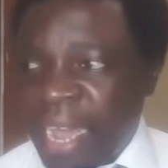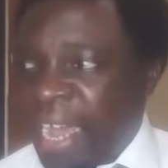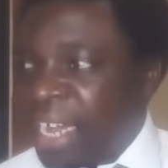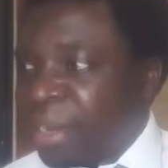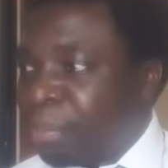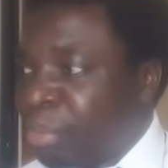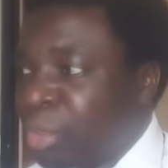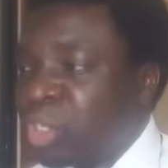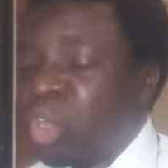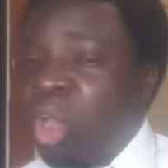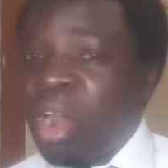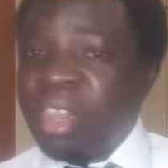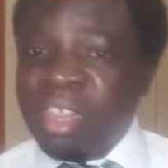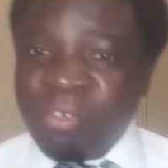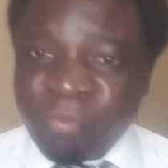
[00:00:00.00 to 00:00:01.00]
and put
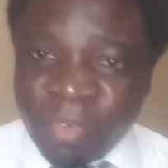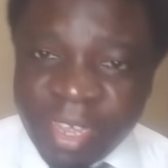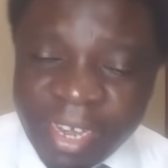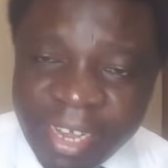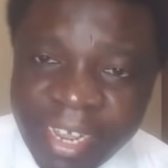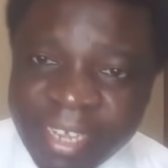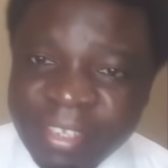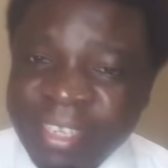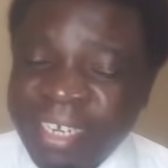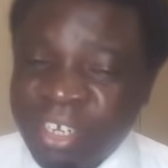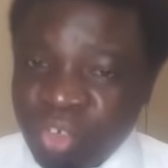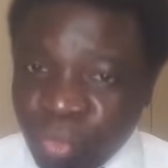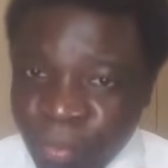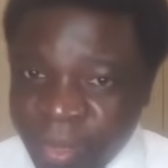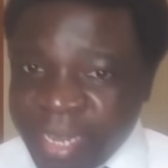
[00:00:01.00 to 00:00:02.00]
all the failures
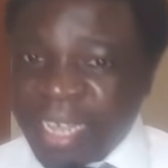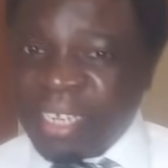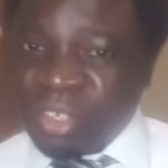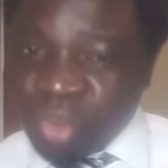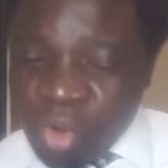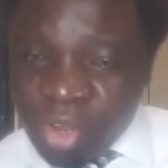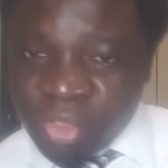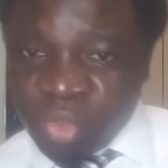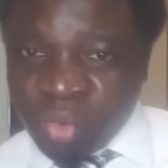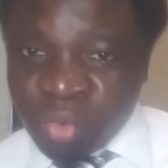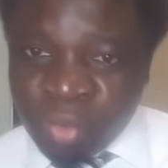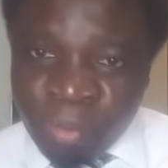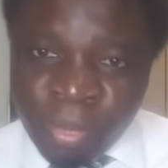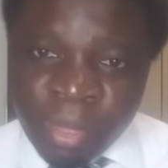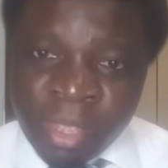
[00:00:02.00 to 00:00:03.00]
that Jubilee has gone
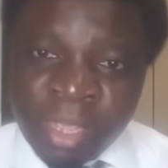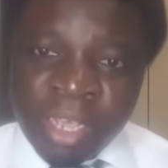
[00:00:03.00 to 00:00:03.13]
through